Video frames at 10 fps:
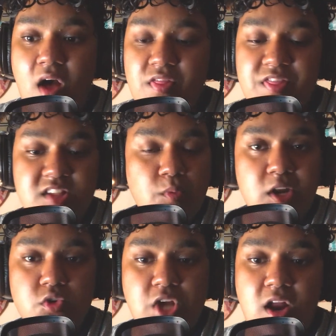this
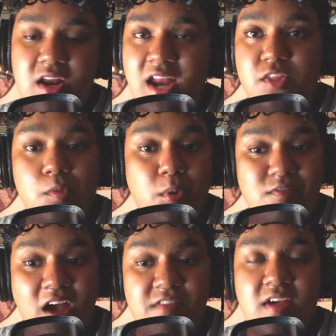radio channel
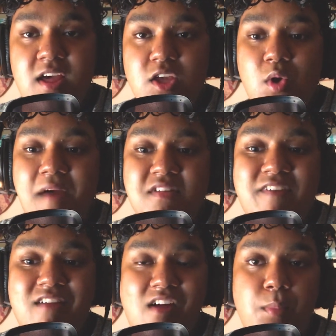93.5, you have to
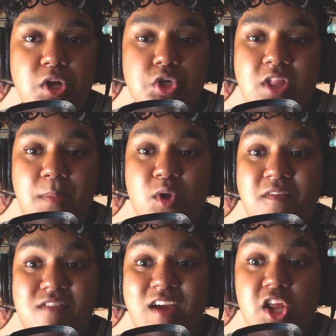find vibrational alignment. You have
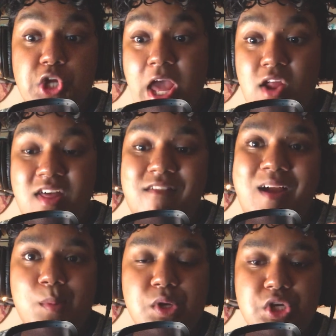to find a channel that
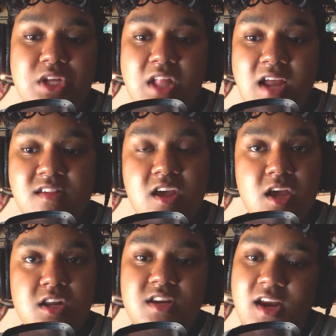vibrationally aligns
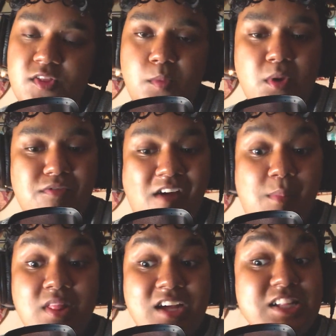to 93.5.
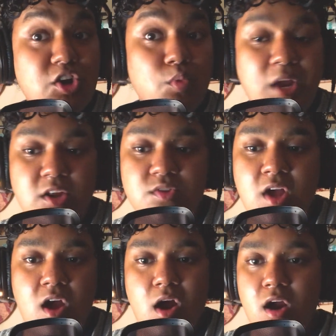But luckily your radios
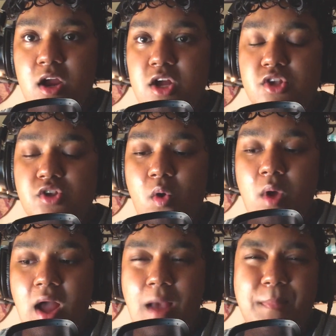are so
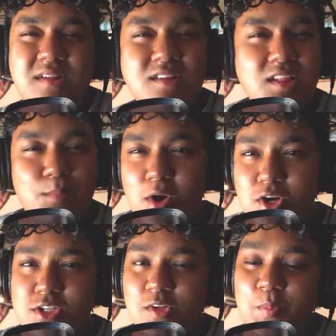amazingly
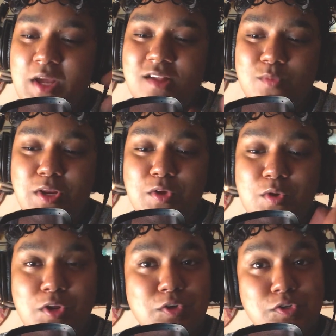marked, because when you
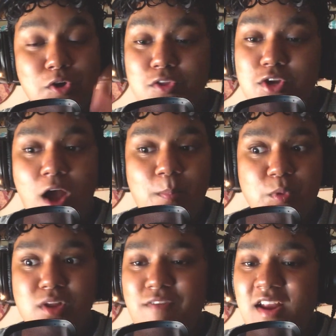turn the knob, you
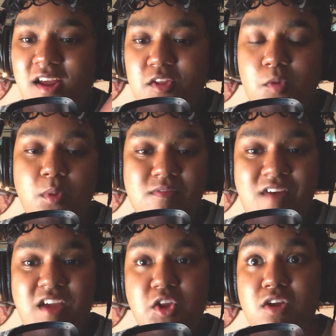can find
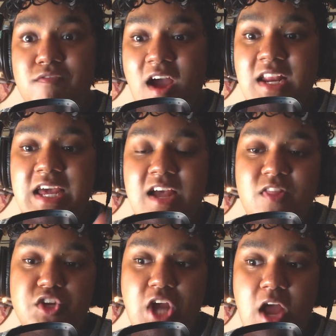93.5, and you can find
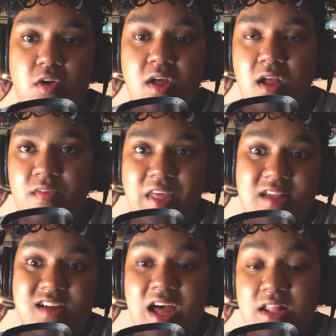the channel
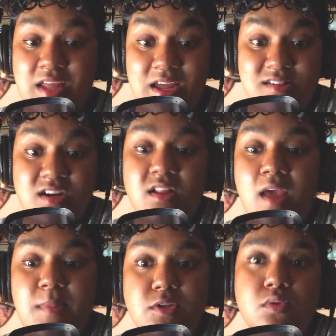that is in
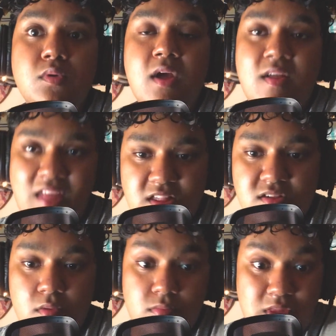alignment to
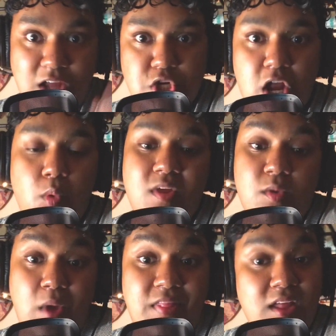that channel
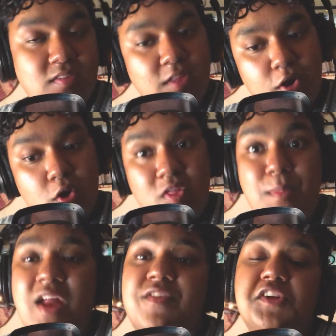and then there you go, the
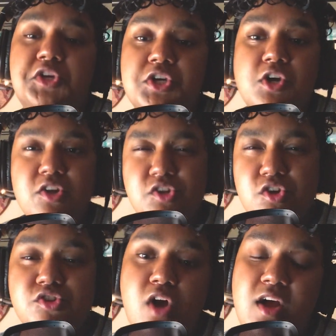manifestation occurs. Your
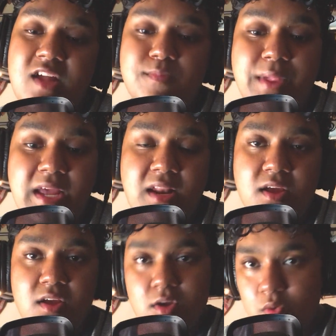song is played,
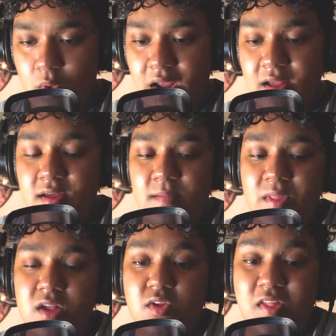right?
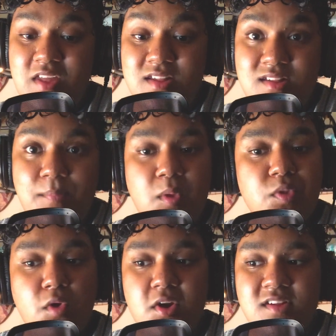And so it's the same thing with
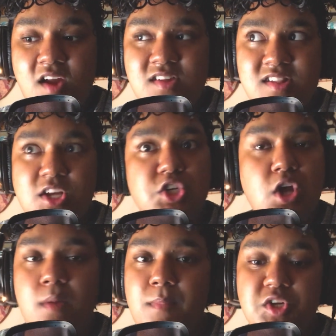your desires. It's actually
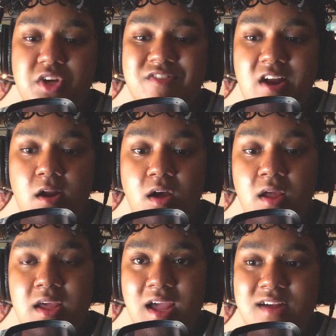not much different at all,
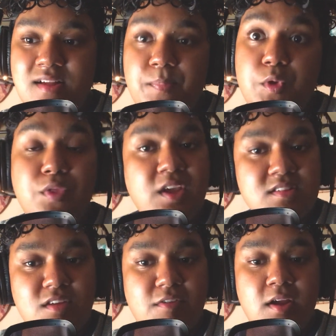except you think it's
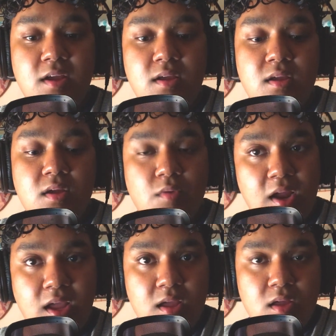different, right?